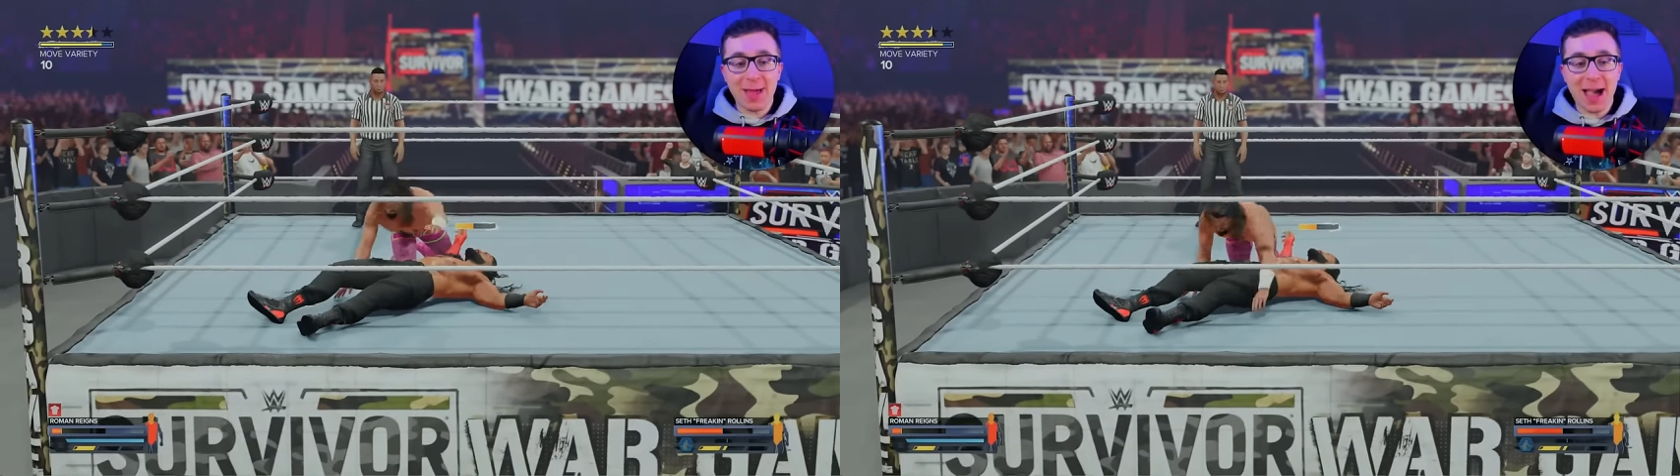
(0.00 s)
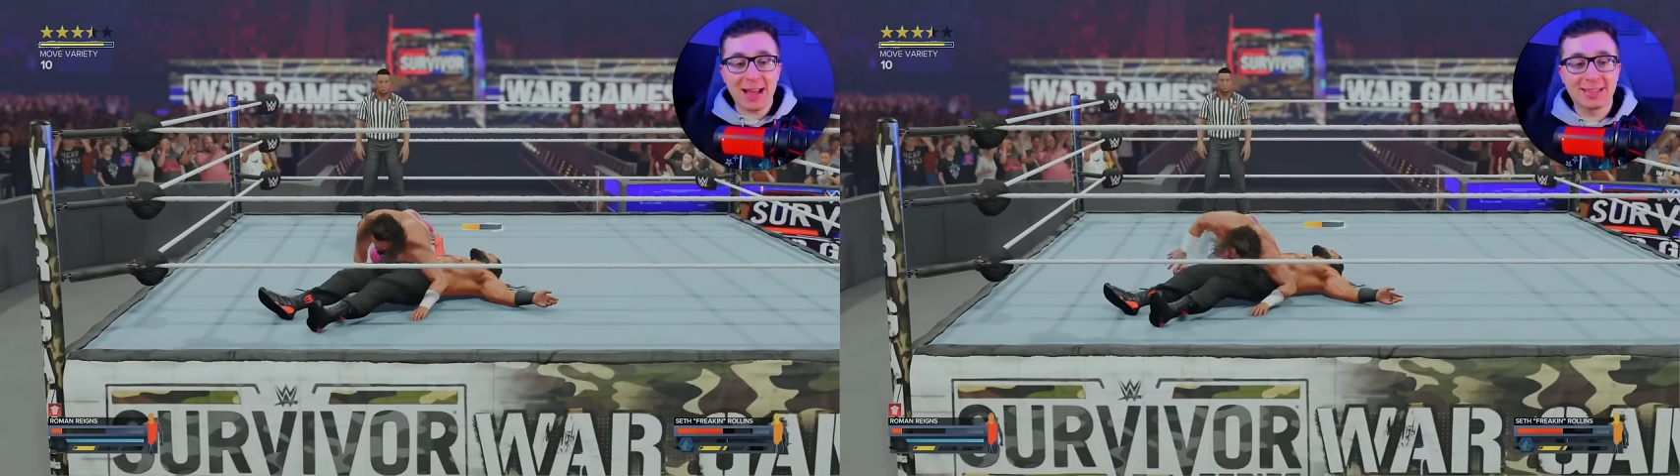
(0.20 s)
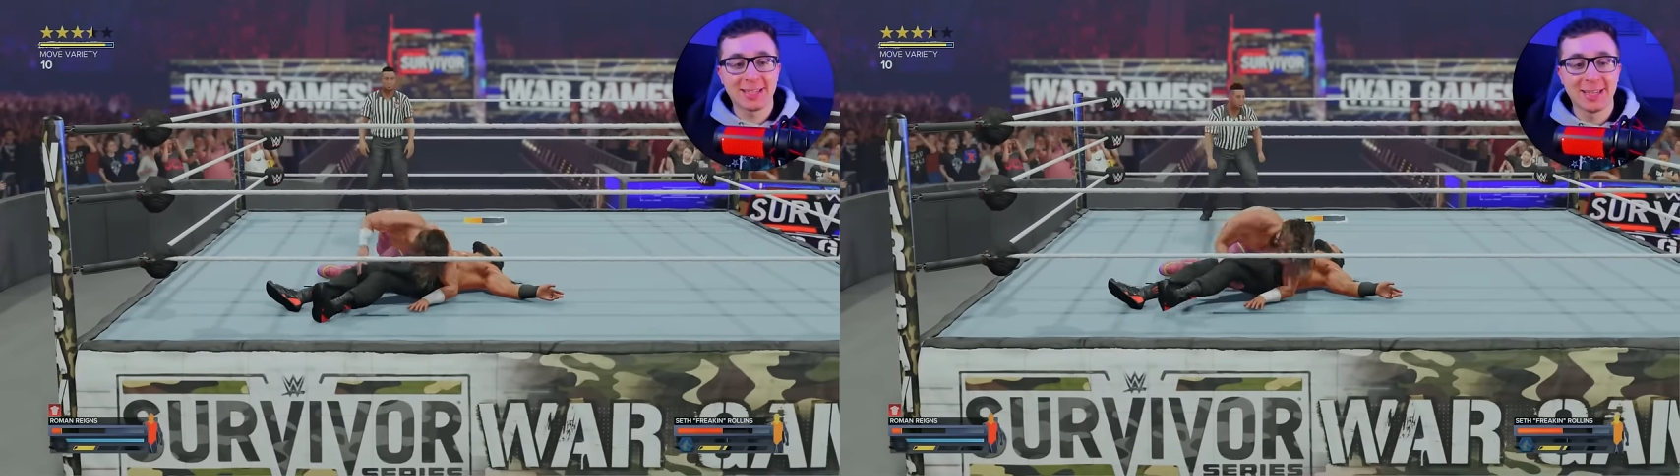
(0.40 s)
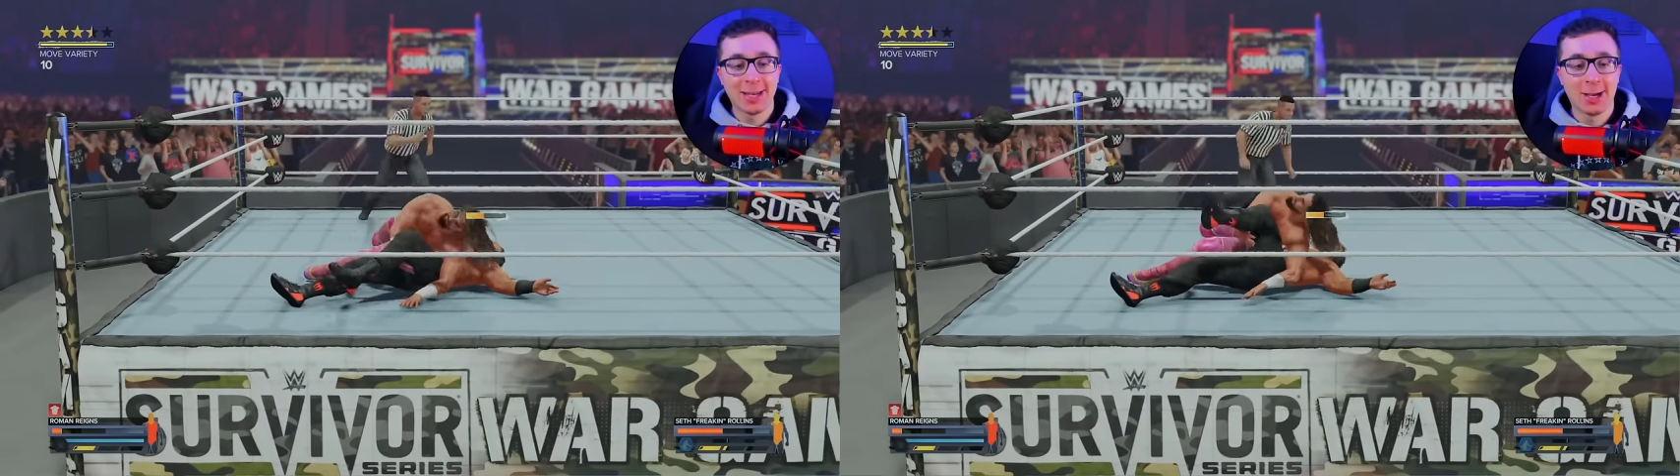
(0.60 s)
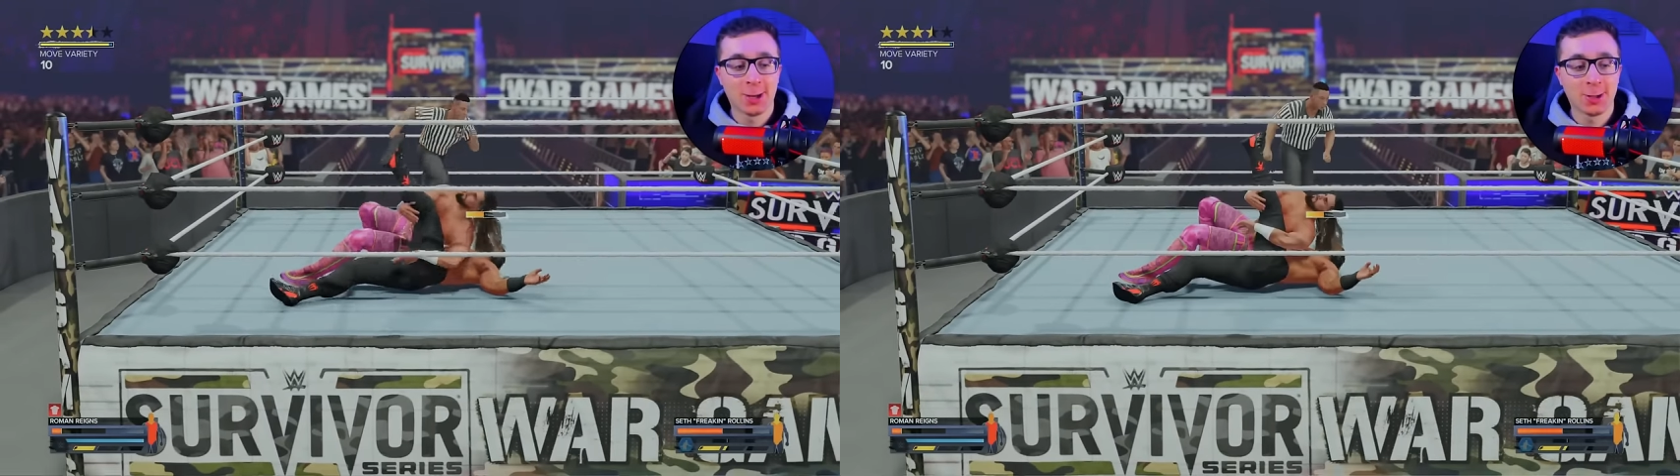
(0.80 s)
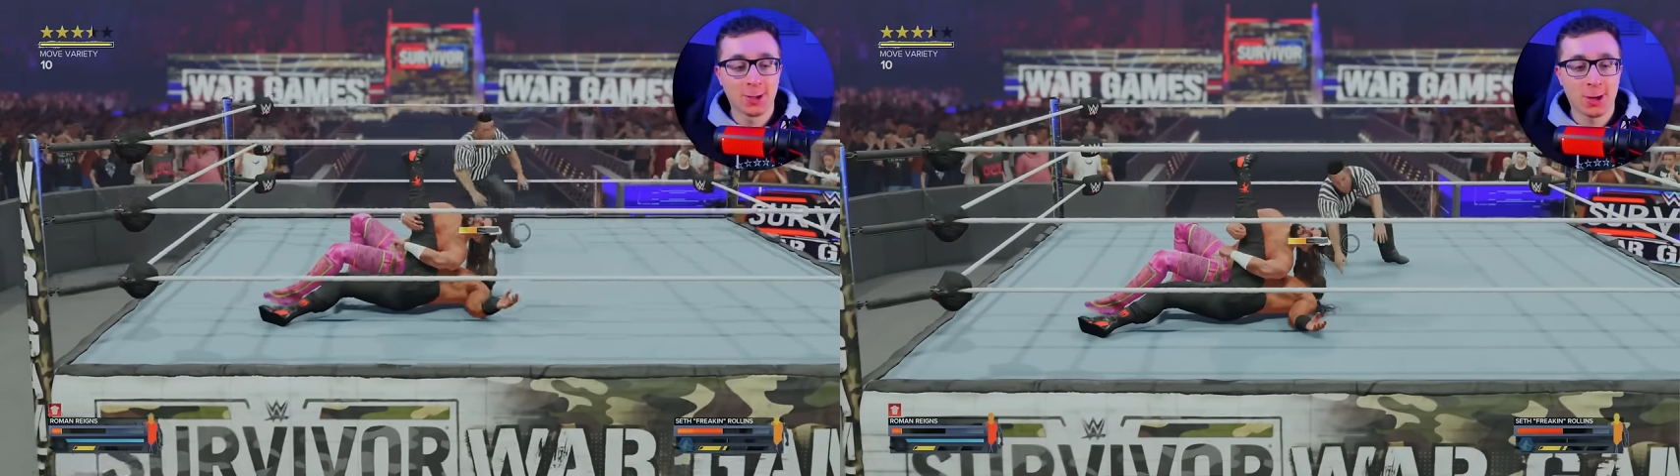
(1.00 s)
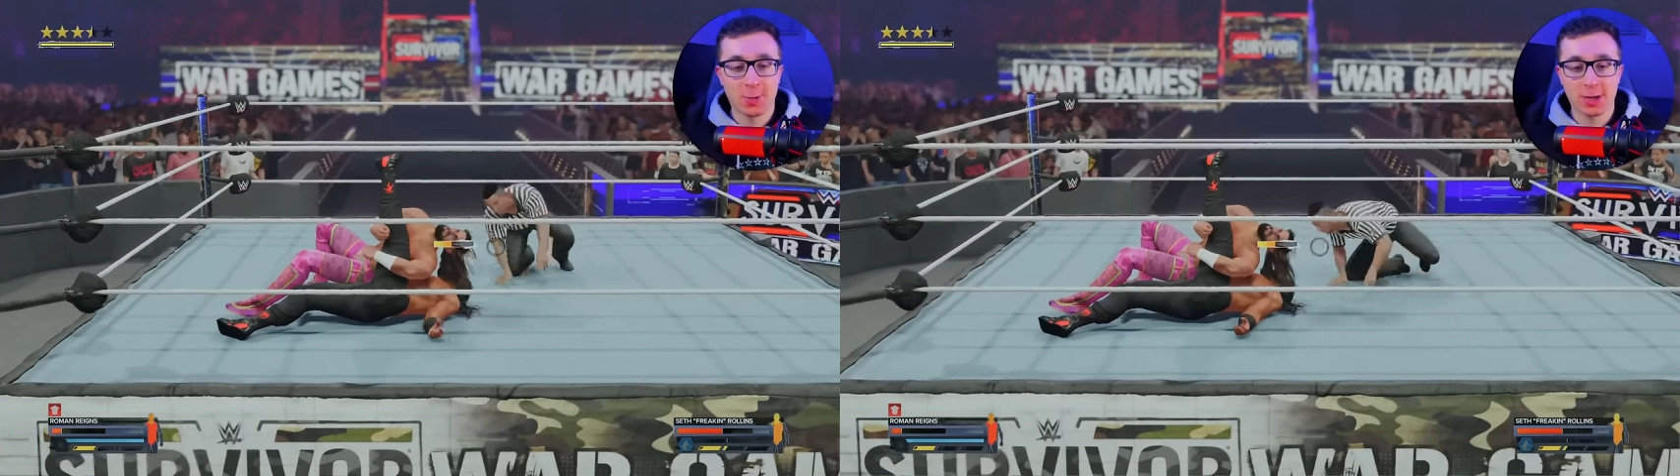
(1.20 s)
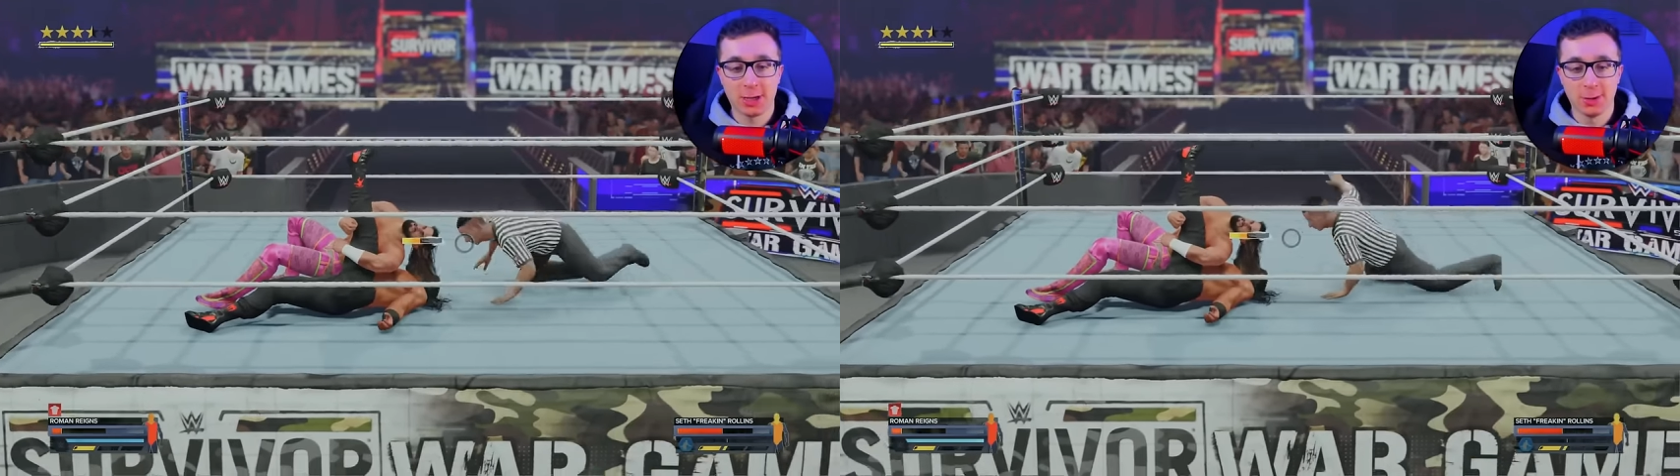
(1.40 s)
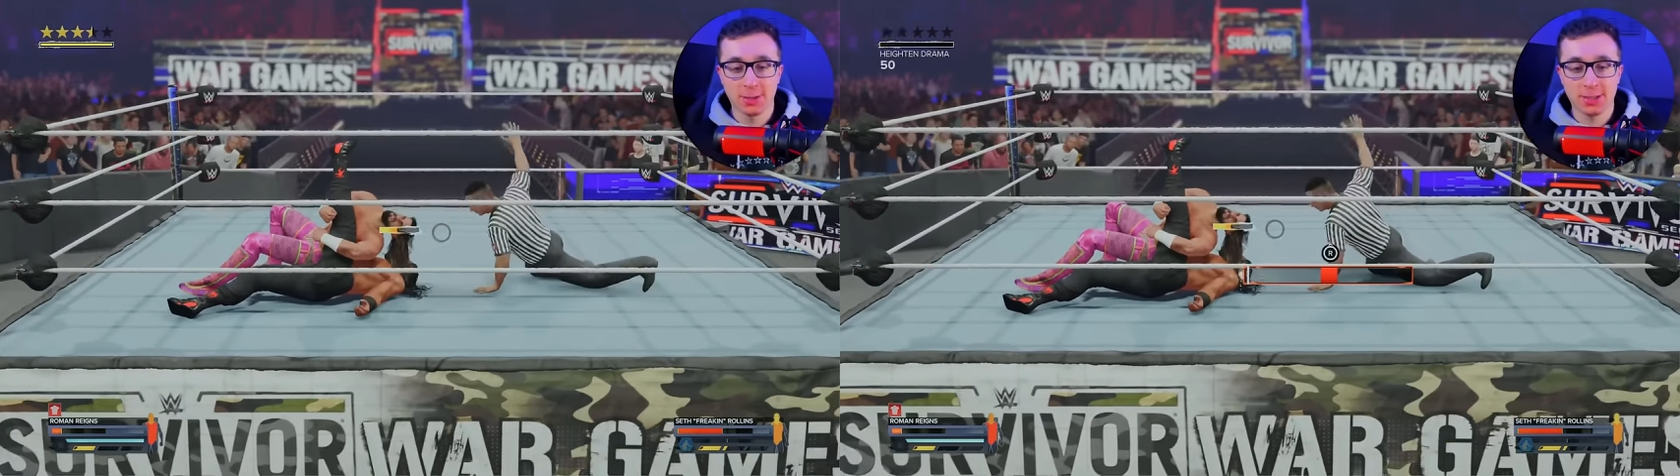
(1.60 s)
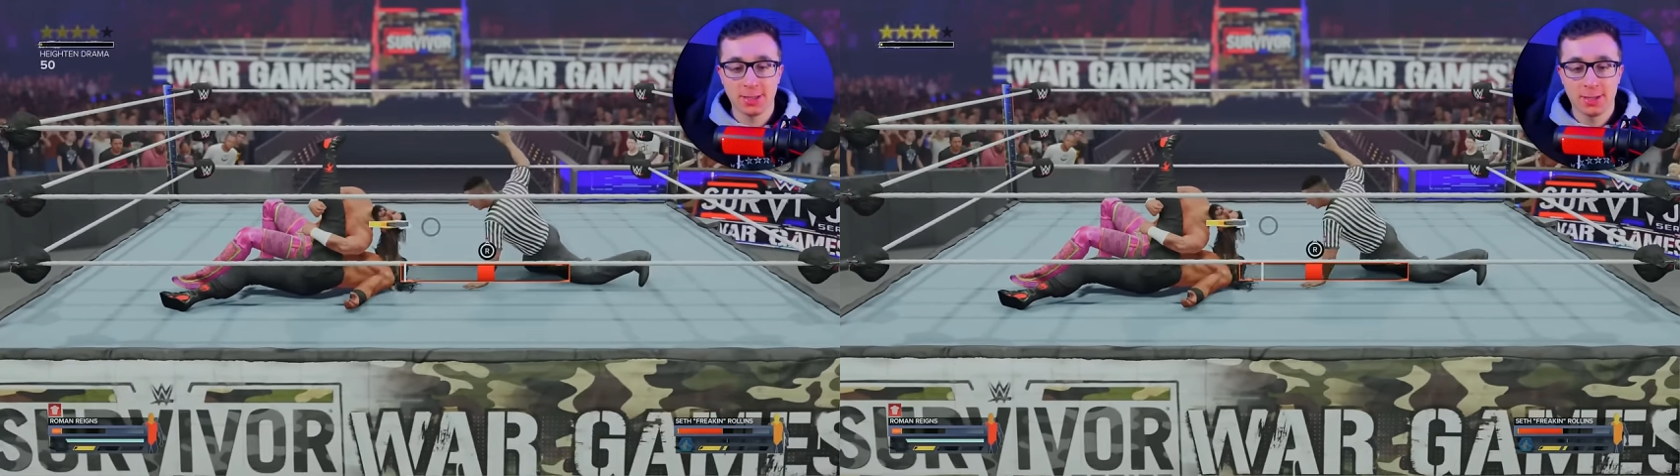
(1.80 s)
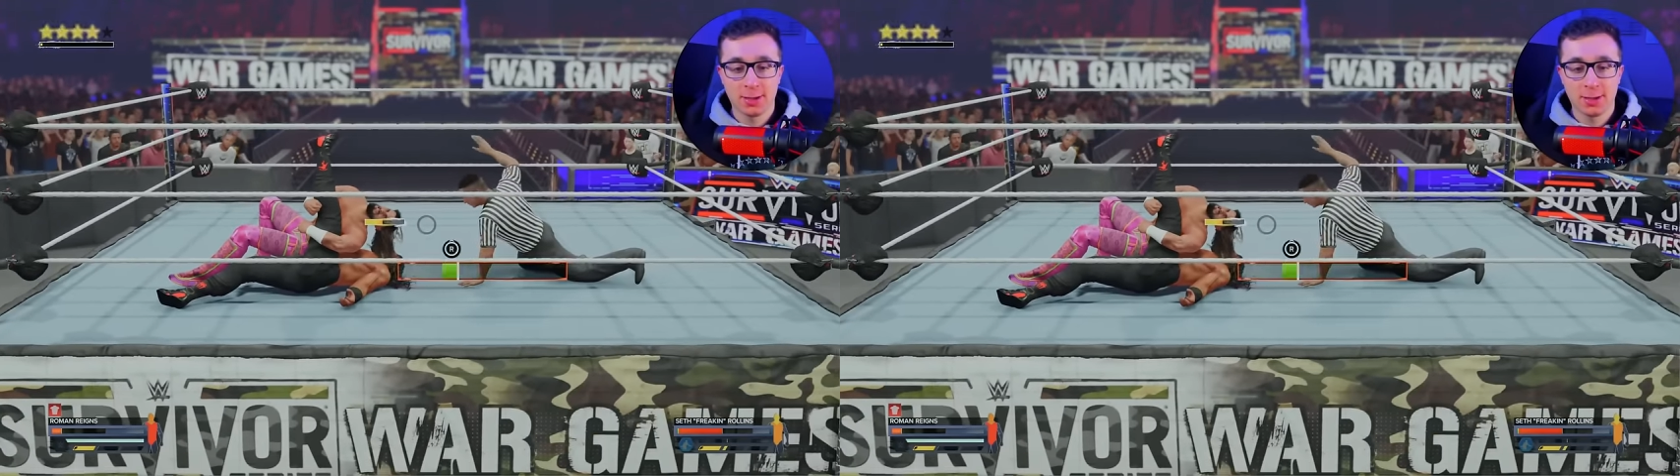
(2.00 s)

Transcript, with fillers: that? Are we going to lose?